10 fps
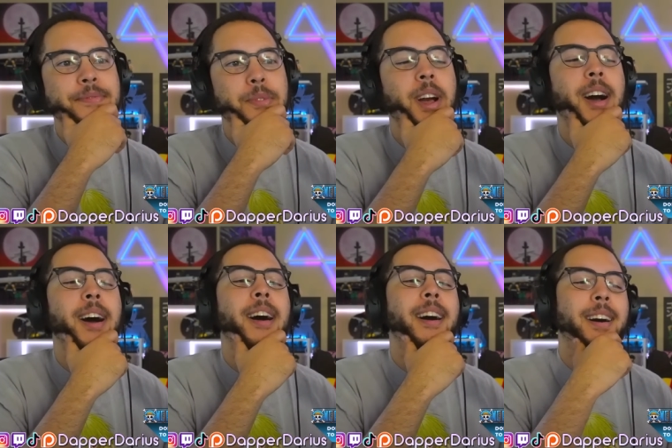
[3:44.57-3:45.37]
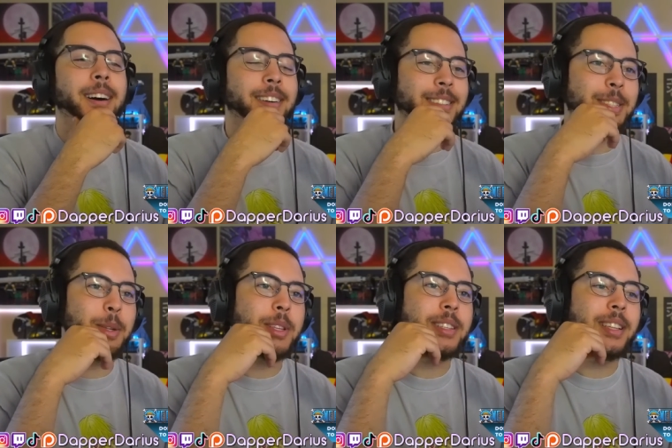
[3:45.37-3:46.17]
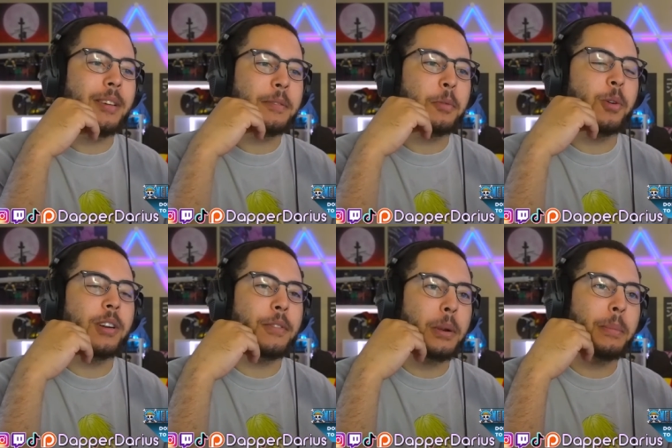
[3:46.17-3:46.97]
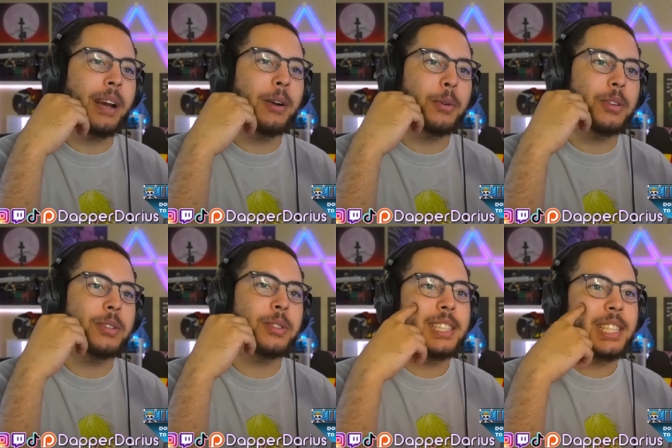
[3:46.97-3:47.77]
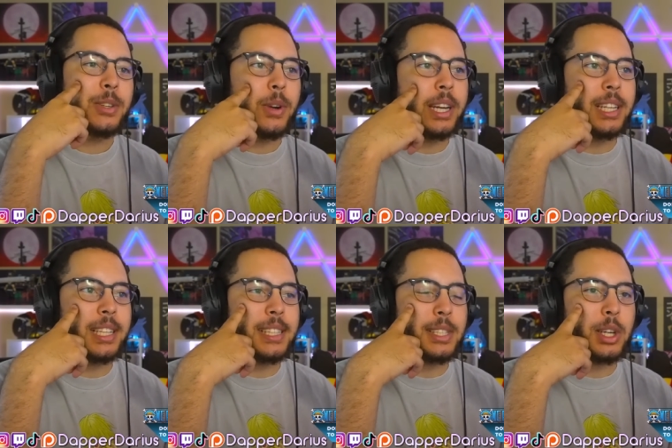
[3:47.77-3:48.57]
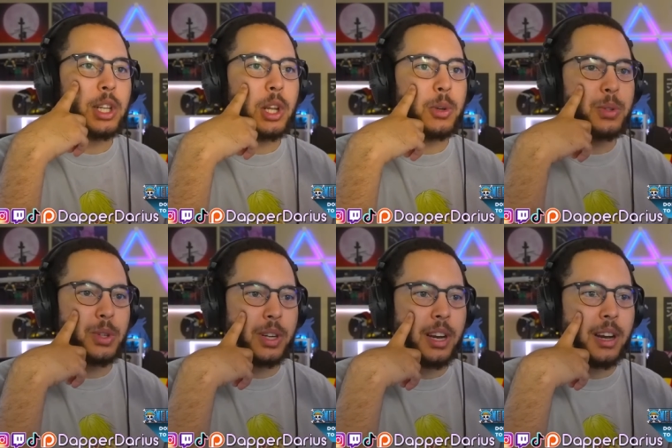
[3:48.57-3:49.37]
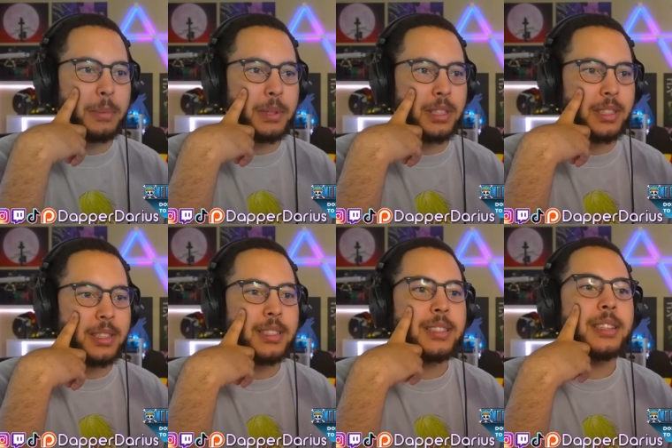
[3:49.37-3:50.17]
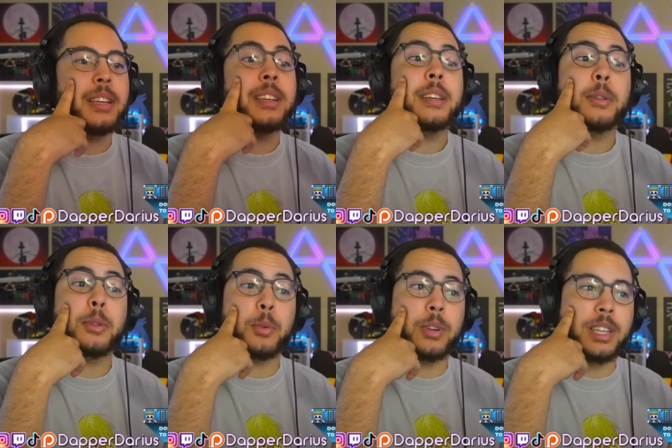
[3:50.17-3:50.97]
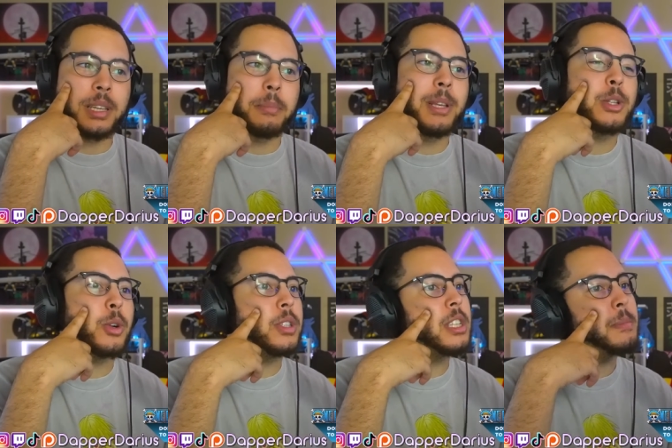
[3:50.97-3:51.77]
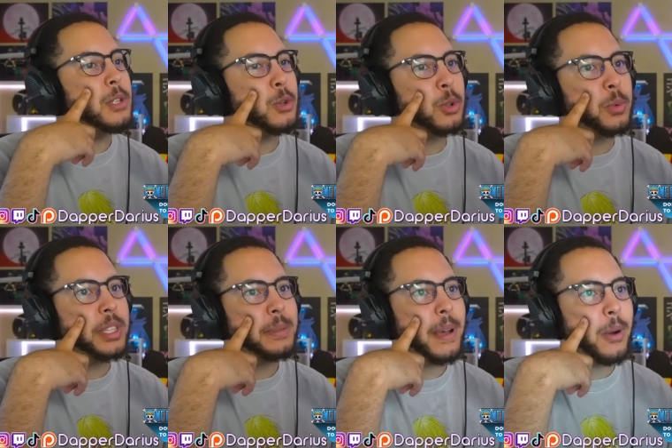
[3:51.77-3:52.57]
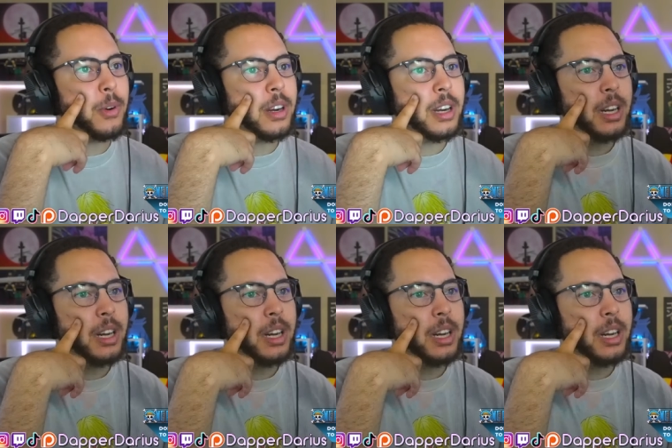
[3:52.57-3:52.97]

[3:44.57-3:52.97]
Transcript: Uh, so this is definitely one of their powers. Creating like these clones or copies. Three. Mr. Is this Mr. Three's power?